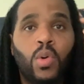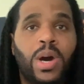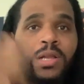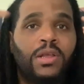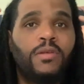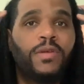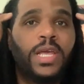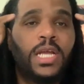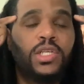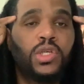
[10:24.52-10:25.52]
I want to know if
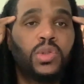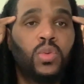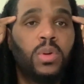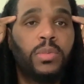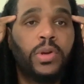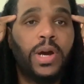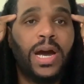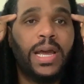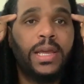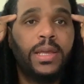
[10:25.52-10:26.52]
you can just open
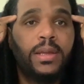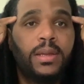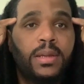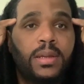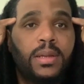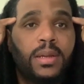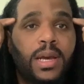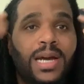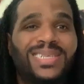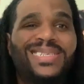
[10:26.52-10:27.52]
your eye
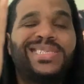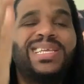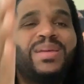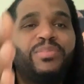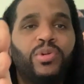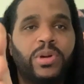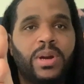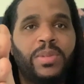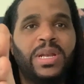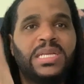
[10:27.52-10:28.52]
and see the
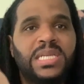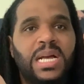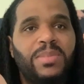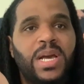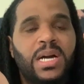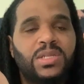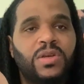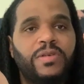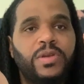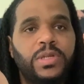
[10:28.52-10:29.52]
programming. That's all I
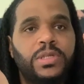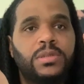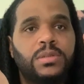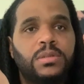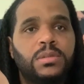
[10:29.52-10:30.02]
ask you to do, you know.